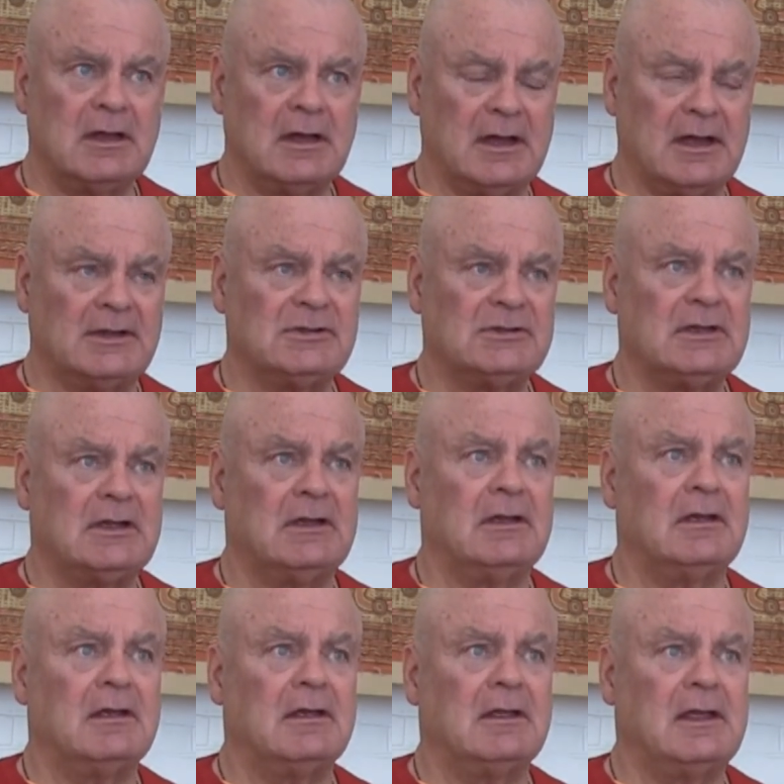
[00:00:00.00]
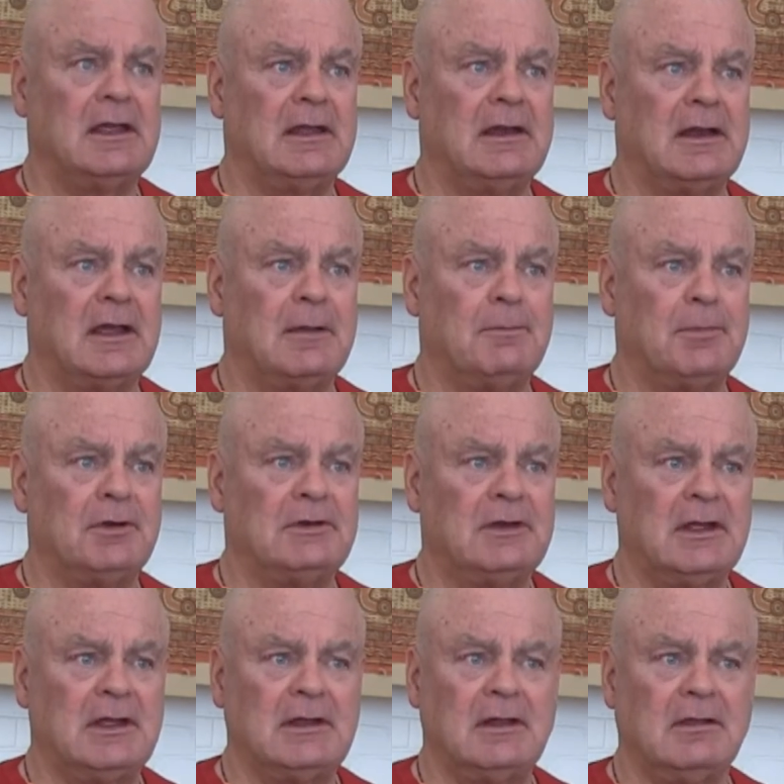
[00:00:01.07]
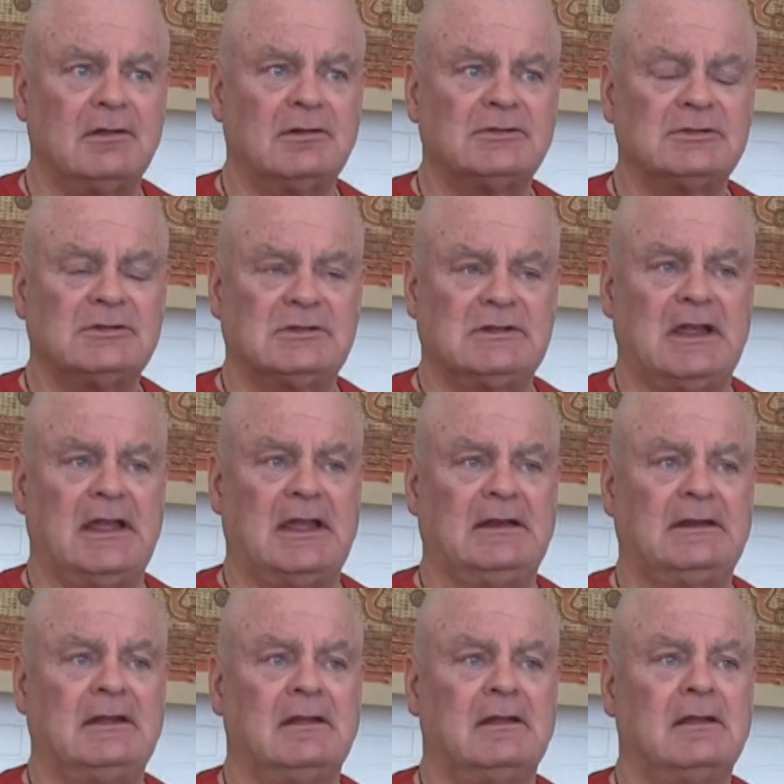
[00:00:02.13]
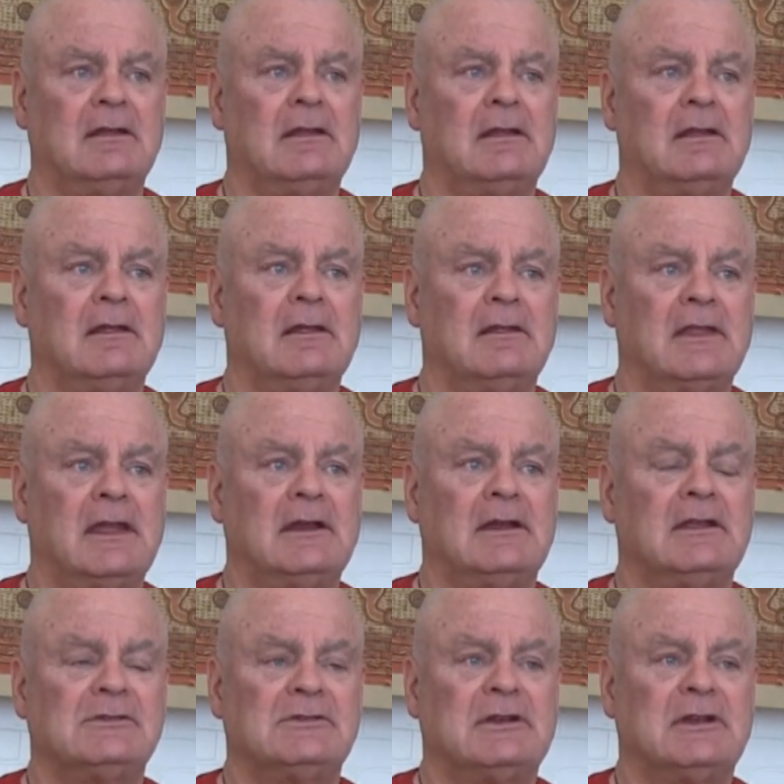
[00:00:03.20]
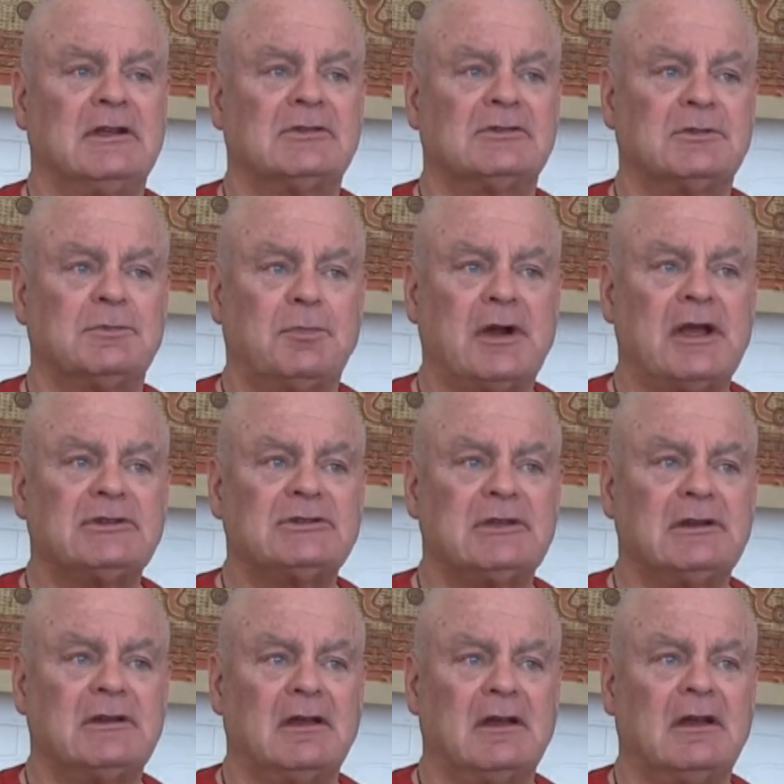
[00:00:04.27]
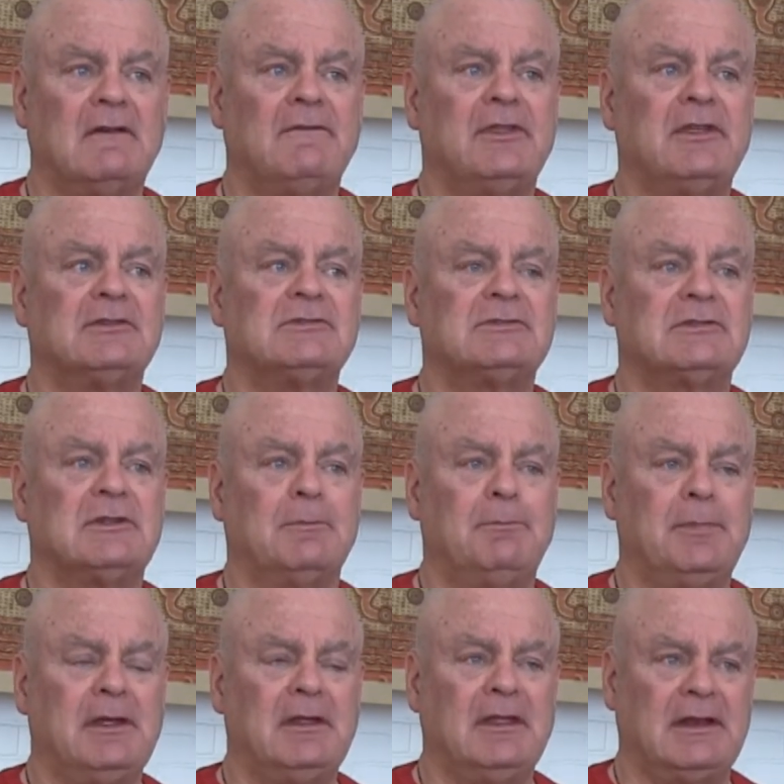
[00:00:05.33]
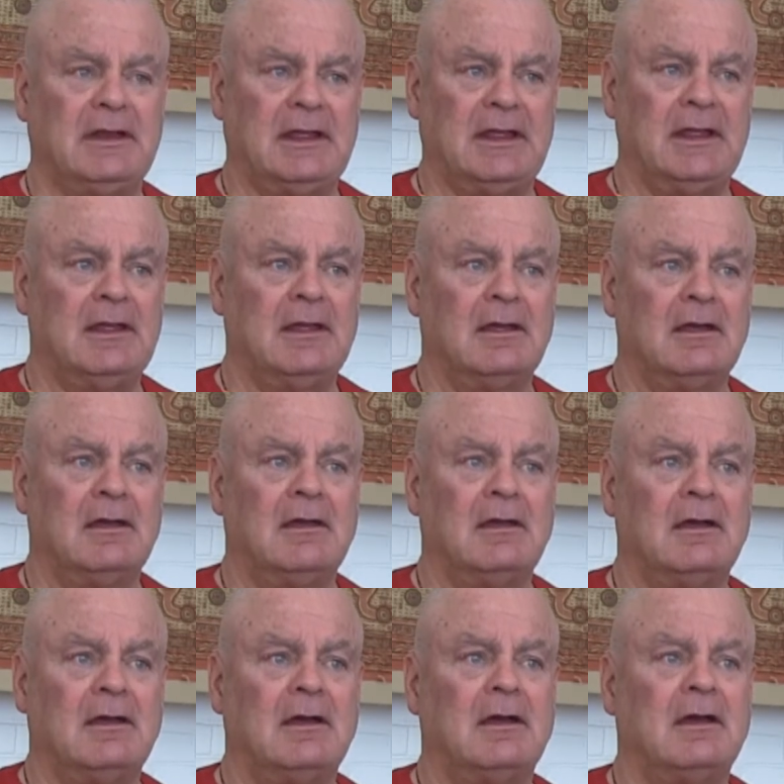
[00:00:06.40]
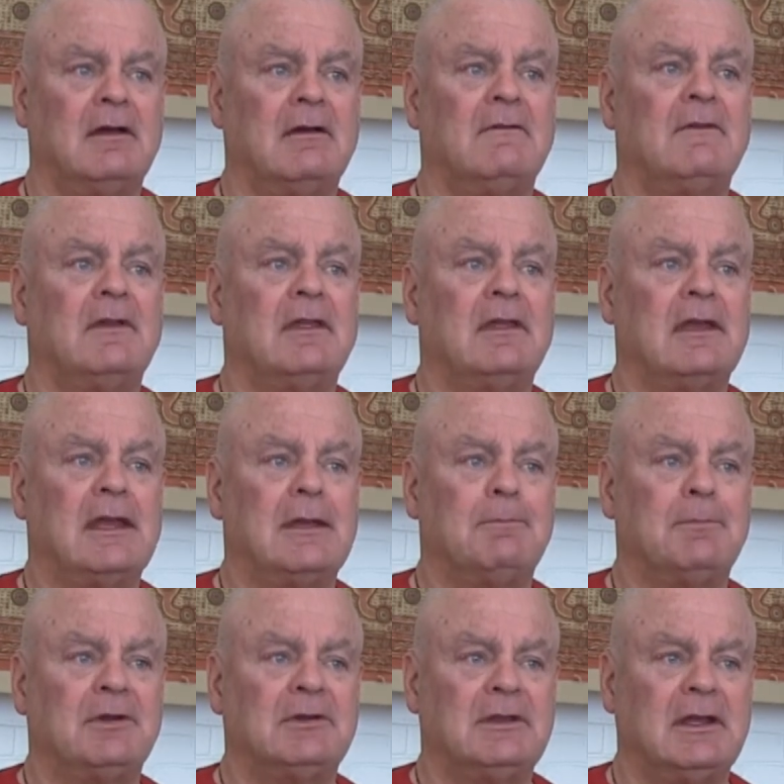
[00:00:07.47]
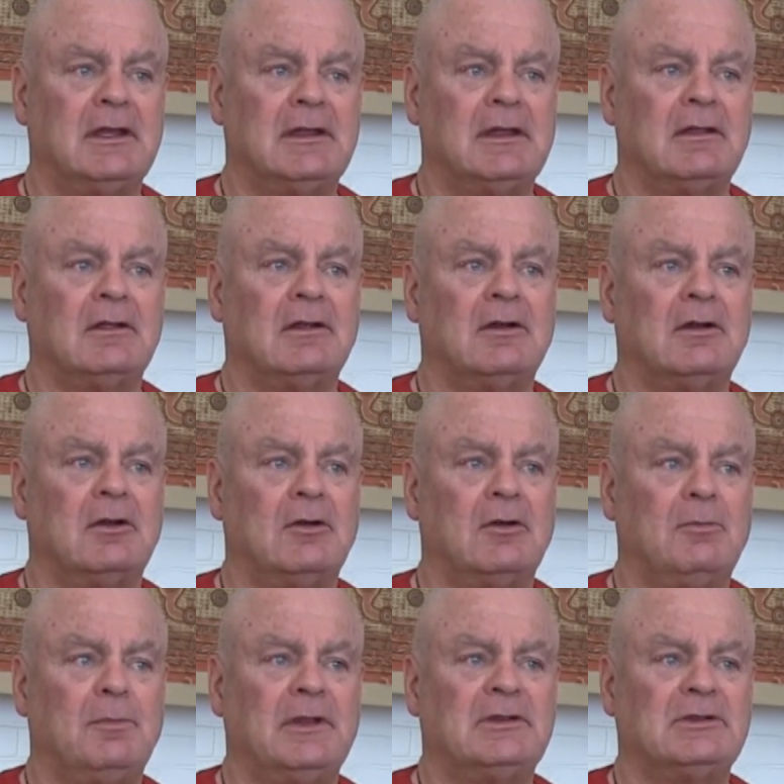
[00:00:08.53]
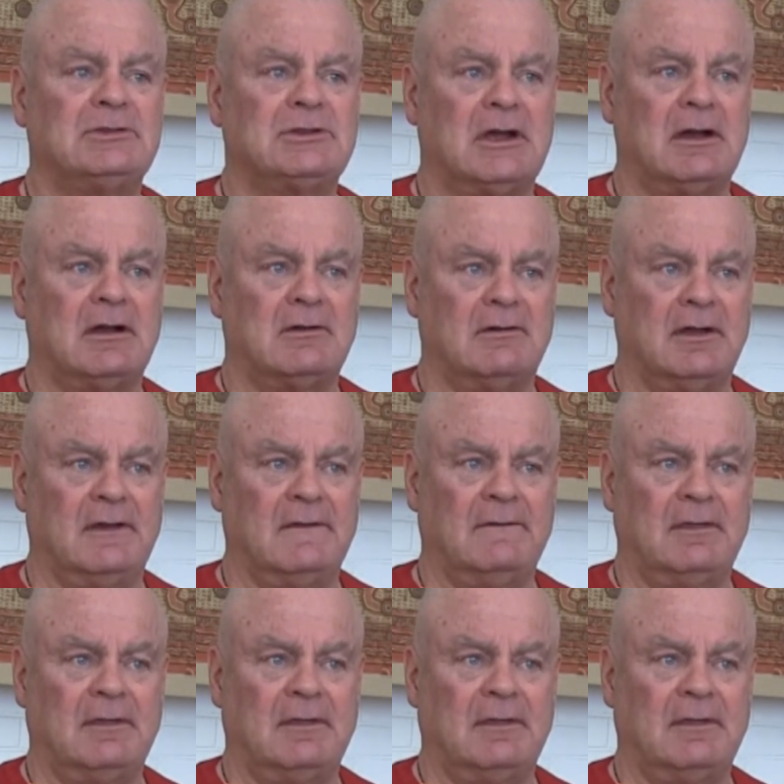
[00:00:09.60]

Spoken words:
us in a particular state that is an expression of the stability of a particular open chakra.